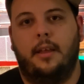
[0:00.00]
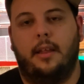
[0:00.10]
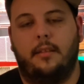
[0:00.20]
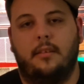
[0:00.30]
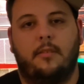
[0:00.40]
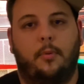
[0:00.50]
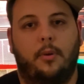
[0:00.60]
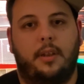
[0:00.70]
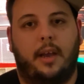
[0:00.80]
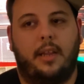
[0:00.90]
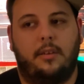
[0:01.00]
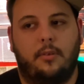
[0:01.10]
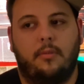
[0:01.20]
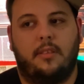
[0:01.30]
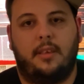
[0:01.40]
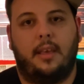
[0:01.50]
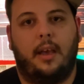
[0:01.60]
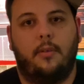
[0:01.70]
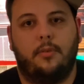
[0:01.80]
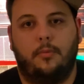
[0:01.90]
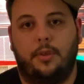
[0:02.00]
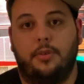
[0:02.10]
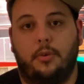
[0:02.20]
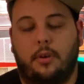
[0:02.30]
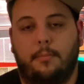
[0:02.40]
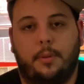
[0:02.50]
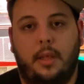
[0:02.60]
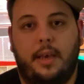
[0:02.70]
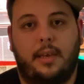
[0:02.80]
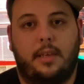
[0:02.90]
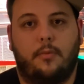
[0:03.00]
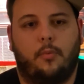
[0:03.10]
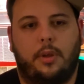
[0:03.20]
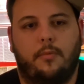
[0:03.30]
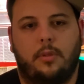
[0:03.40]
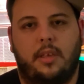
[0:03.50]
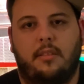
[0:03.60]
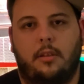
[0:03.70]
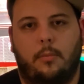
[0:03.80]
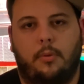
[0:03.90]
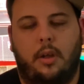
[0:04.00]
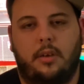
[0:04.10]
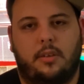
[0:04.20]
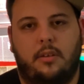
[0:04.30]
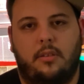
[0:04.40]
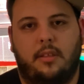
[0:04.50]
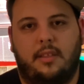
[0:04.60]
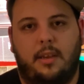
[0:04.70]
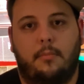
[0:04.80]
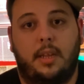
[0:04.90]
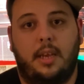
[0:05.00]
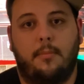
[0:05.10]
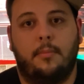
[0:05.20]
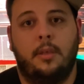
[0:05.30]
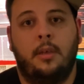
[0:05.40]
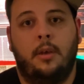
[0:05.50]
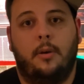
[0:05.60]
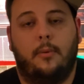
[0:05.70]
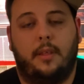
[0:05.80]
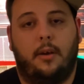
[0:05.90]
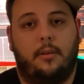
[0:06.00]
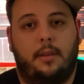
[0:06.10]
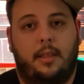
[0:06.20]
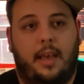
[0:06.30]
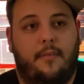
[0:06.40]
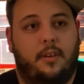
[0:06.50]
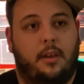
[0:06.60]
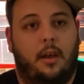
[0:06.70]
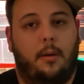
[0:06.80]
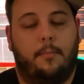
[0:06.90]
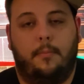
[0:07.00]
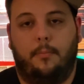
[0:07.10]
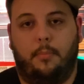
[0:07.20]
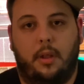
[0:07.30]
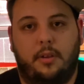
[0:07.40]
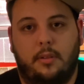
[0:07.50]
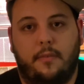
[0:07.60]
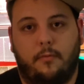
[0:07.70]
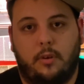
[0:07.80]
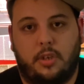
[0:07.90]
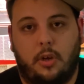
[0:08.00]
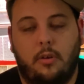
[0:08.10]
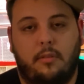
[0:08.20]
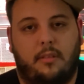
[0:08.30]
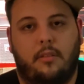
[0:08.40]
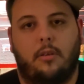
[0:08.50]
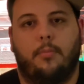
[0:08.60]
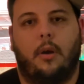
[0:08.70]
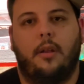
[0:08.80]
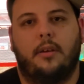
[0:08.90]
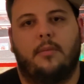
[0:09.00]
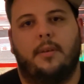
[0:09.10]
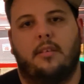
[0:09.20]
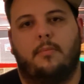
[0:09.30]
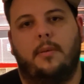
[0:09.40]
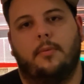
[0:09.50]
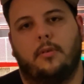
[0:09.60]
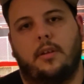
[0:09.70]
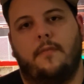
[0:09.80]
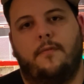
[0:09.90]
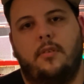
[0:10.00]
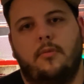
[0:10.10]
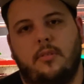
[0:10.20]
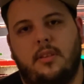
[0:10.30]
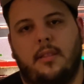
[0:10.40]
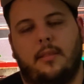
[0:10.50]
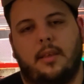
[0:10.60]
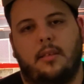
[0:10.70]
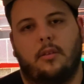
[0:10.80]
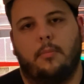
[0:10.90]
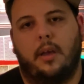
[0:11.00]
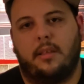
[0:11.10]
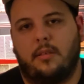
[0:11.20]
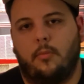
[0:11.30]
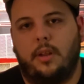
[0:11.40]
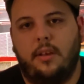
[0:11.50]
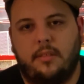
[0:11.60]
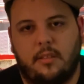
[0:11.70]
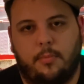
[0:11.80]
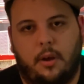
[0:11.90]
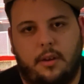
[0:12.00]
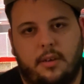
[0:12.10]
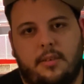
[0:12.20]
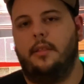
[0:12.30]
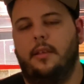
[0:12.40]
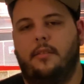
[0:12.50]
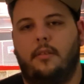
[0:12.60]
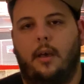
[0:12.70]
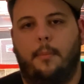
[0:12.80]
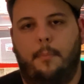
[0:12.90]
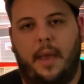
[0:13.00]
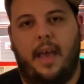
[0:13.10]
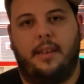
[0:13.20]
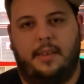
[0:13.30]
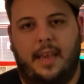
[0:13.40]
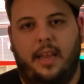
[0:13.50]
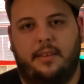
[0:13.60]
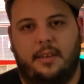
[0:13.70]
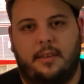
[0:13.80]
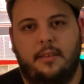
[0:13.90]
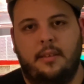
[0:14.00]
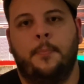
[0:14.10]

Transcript: And at this point, I don't see how The Real No Comply can re-release their product under the same name without having a bundle of returns on their product, because people are confused and thinking they're buying someone else's product. It's a bad tactic.